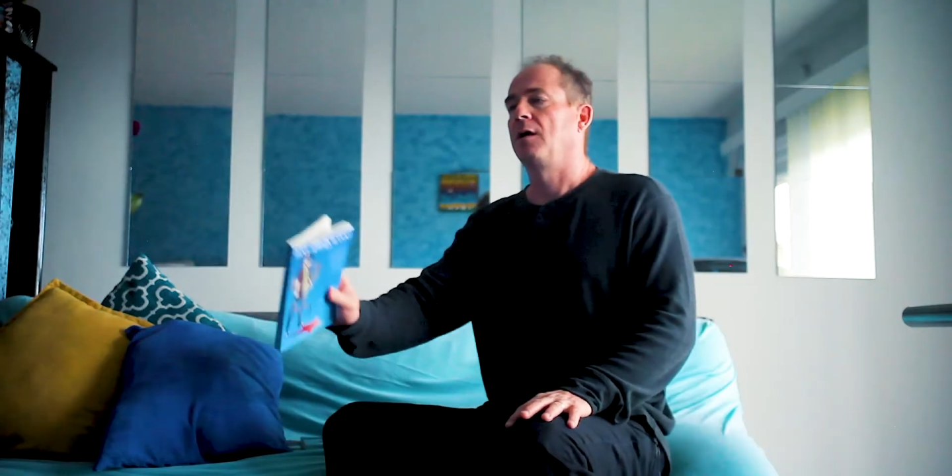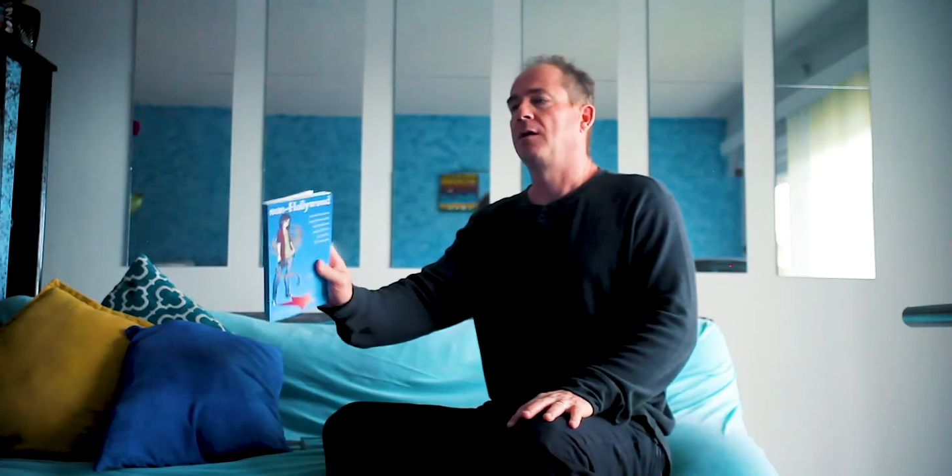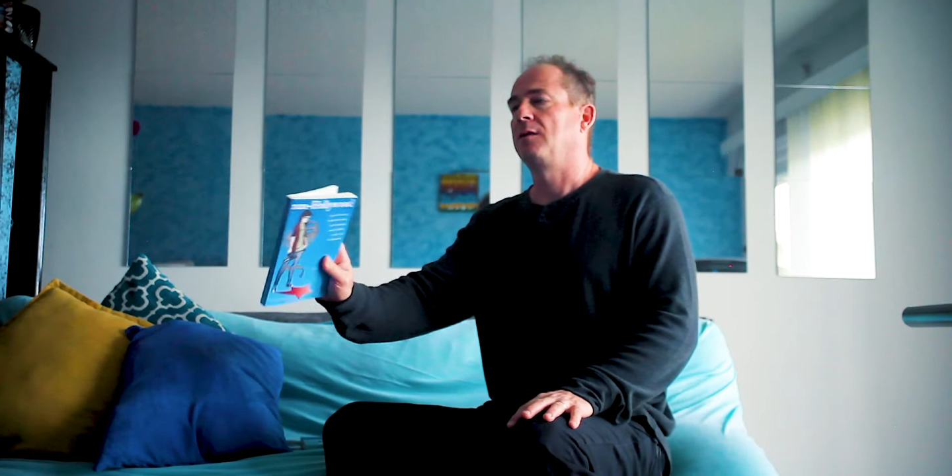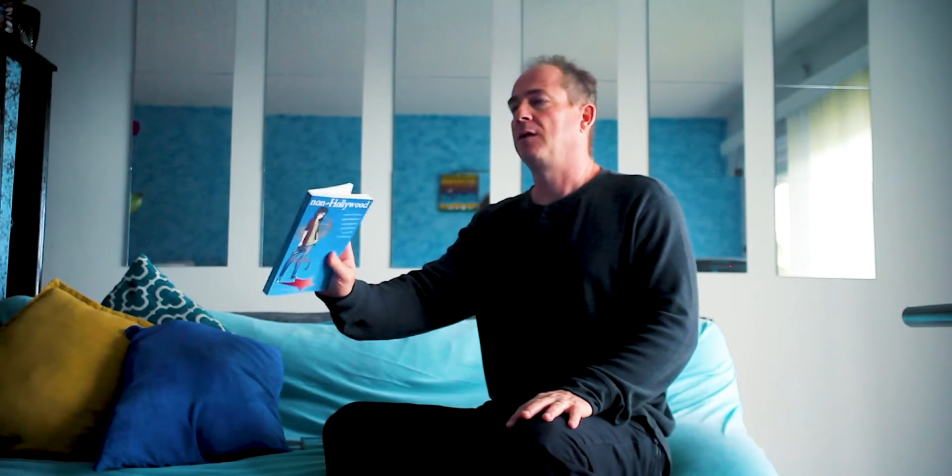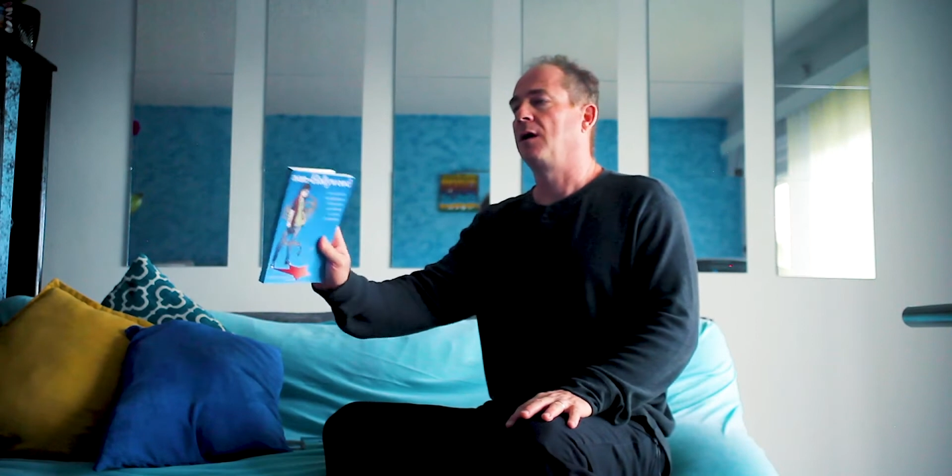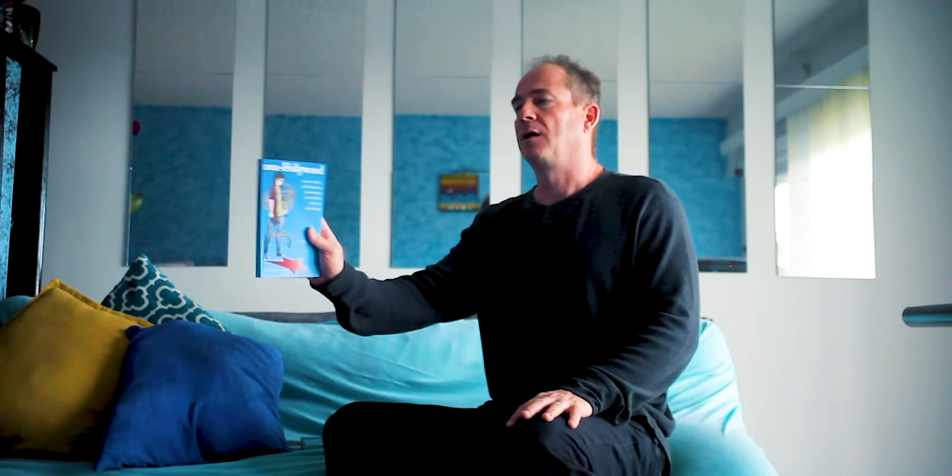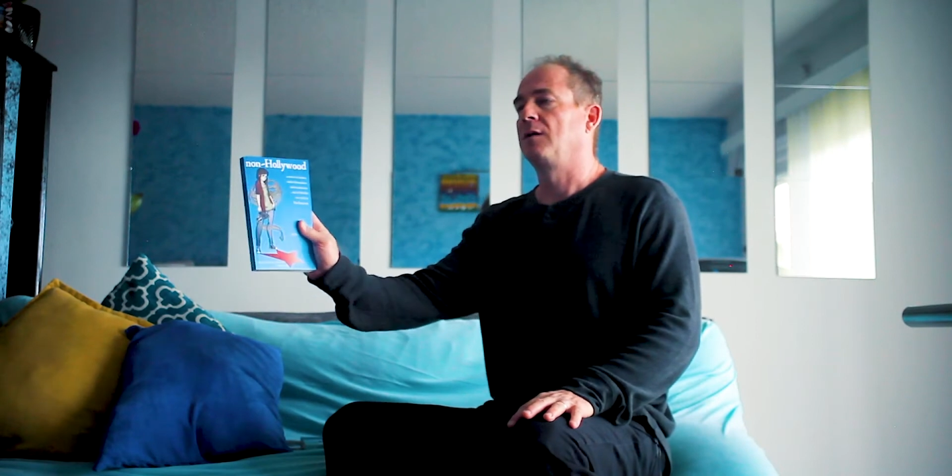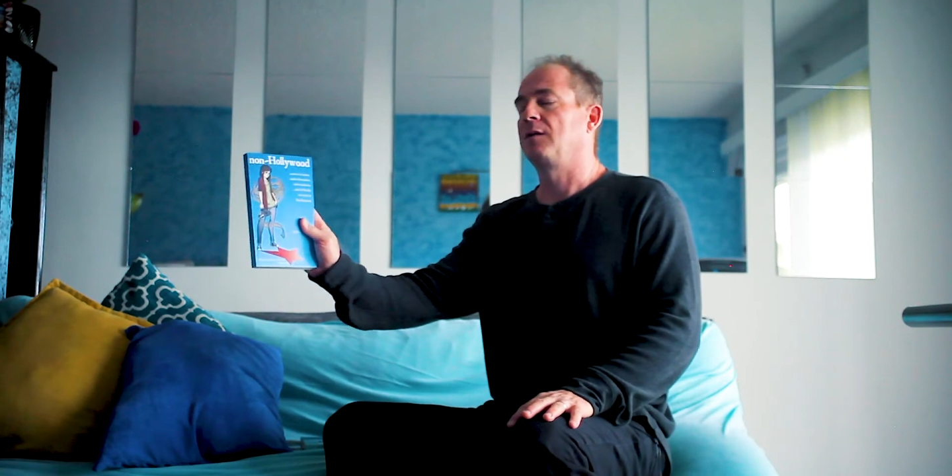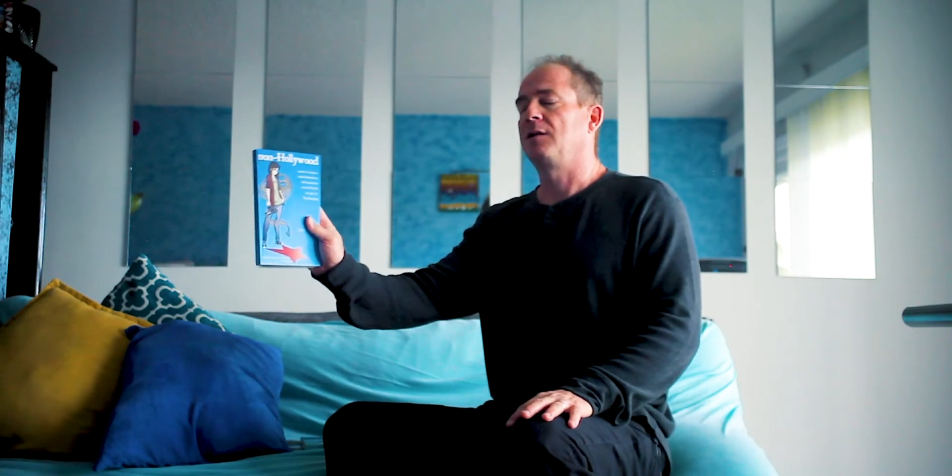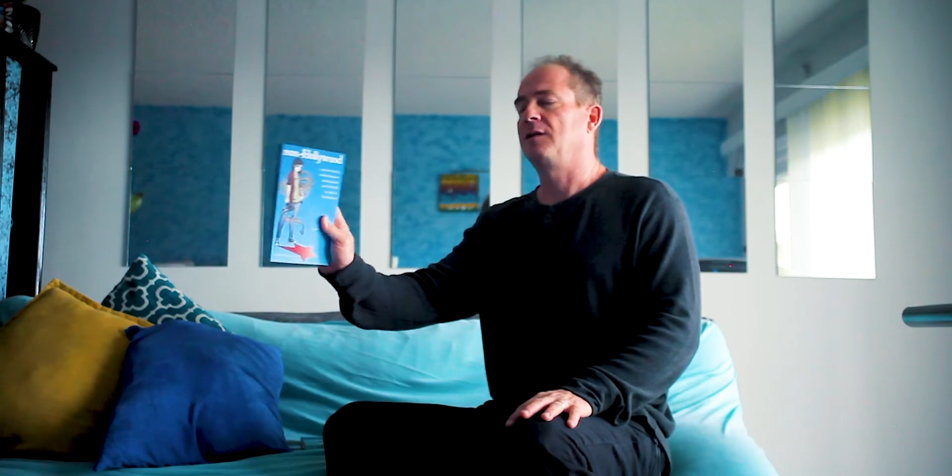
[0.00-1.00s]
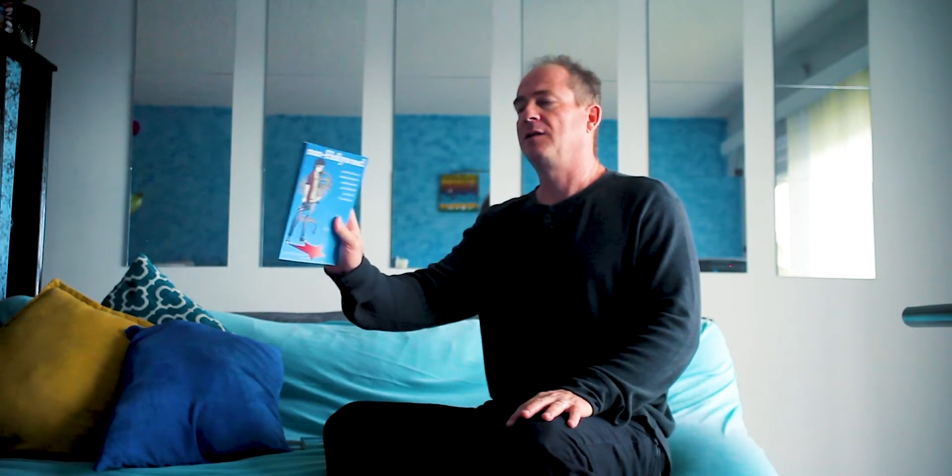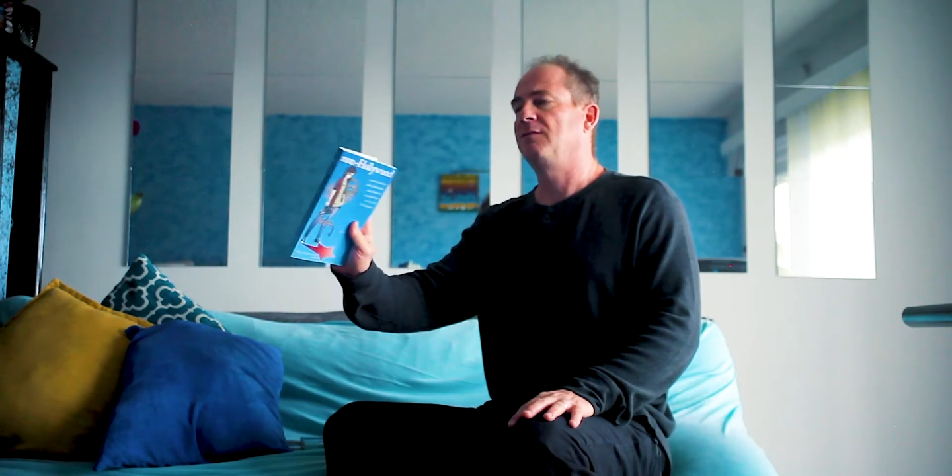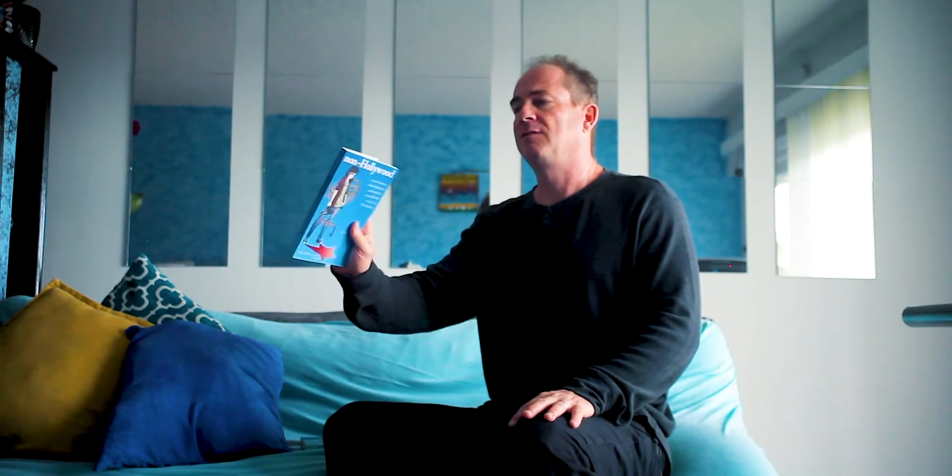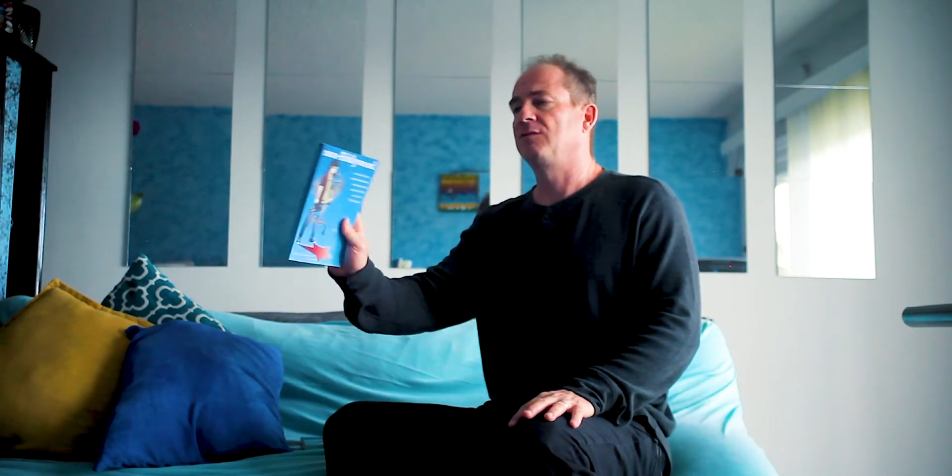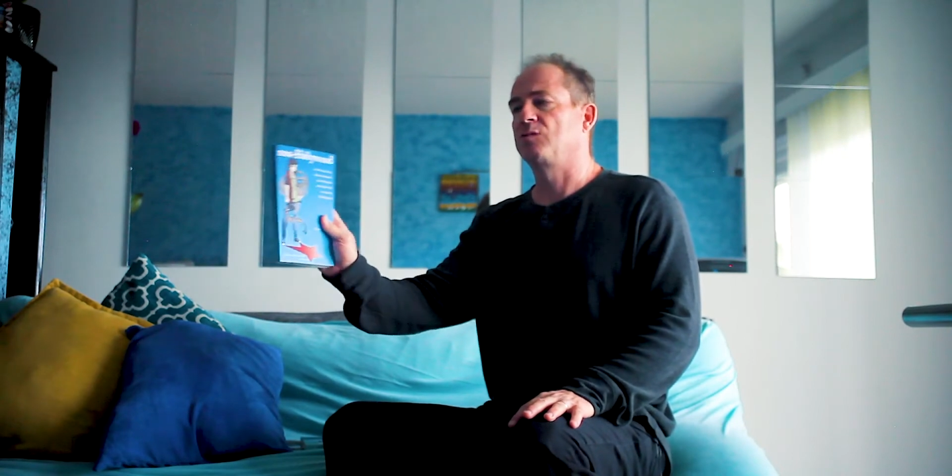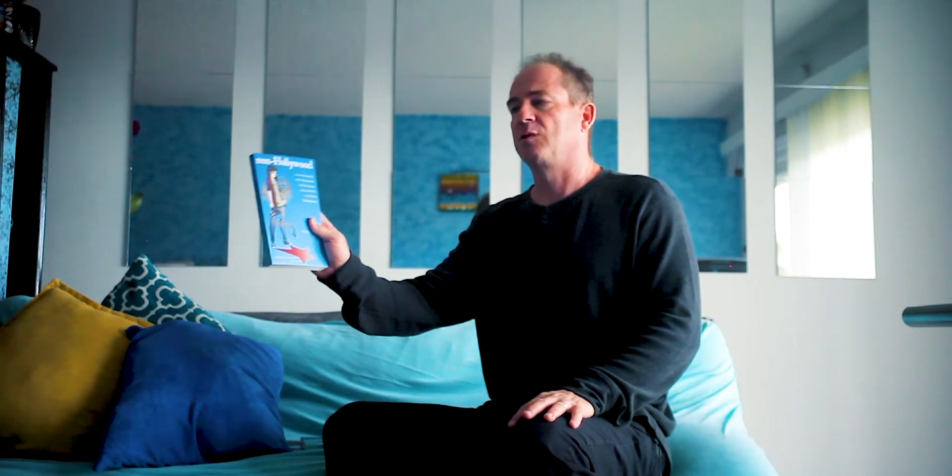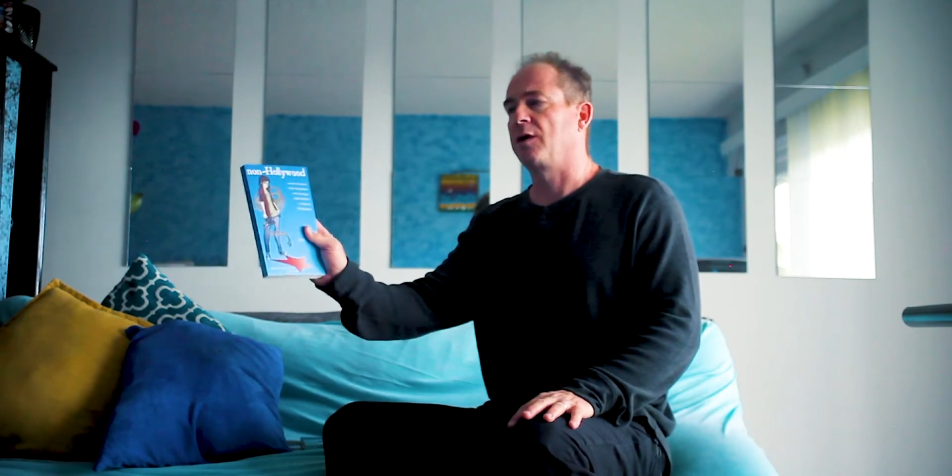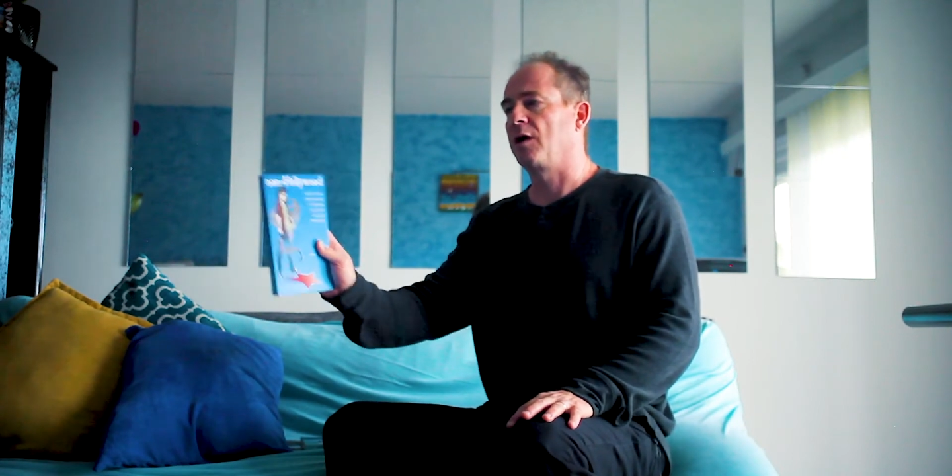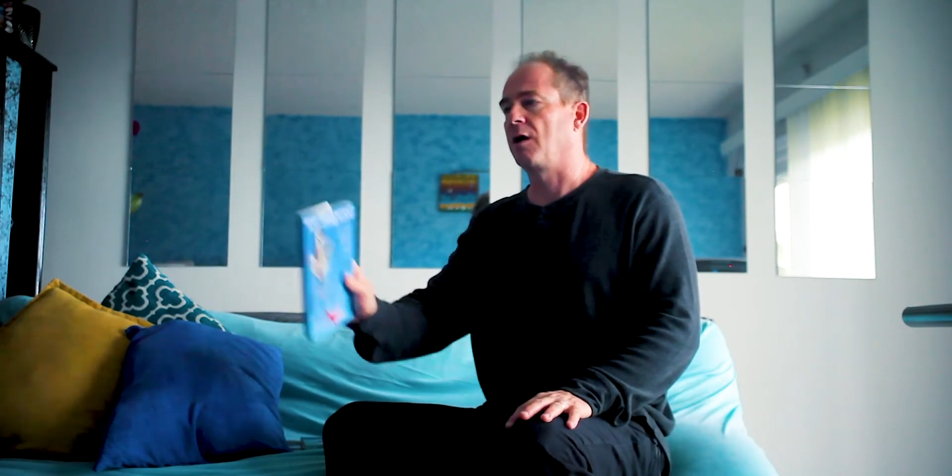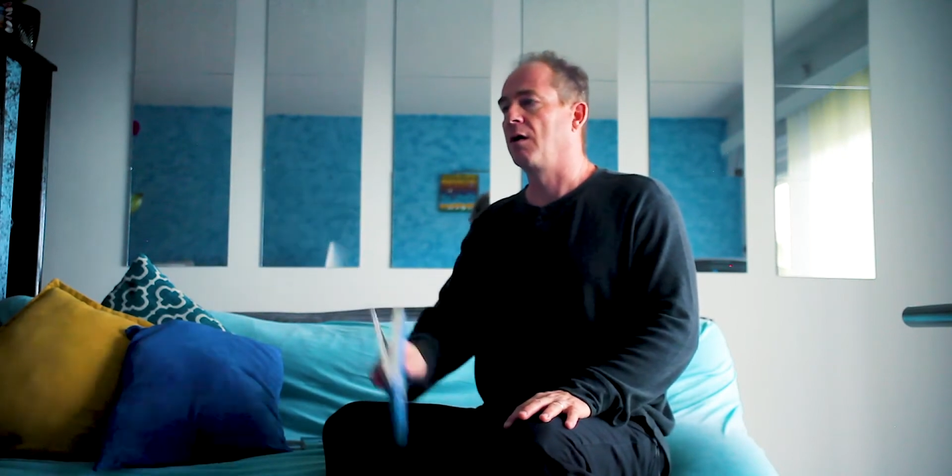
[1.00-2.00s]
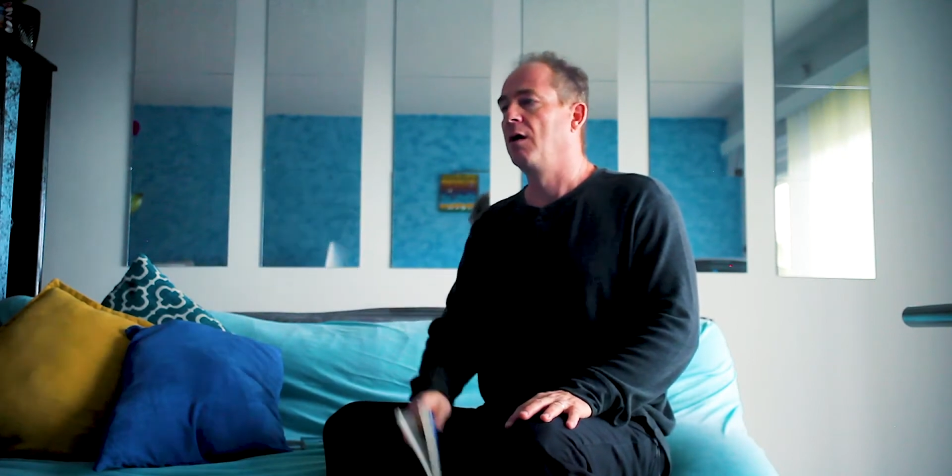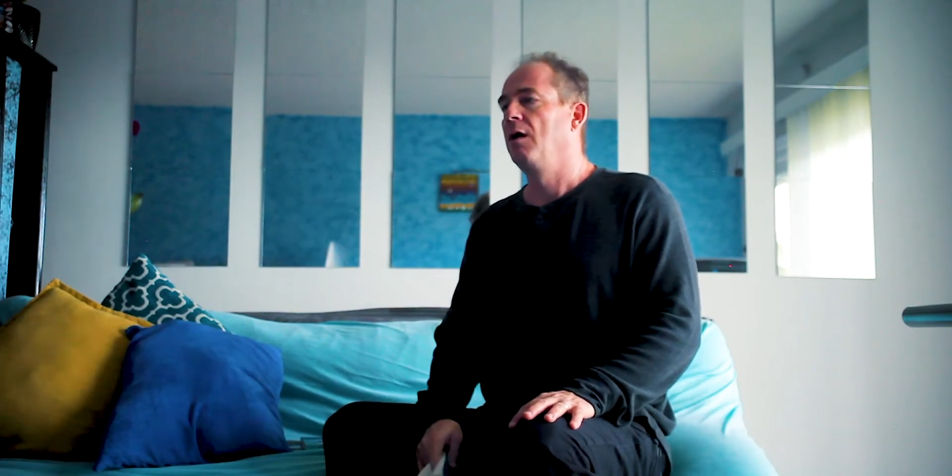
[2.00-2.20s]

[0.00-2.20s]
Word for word: No, leave those where they are.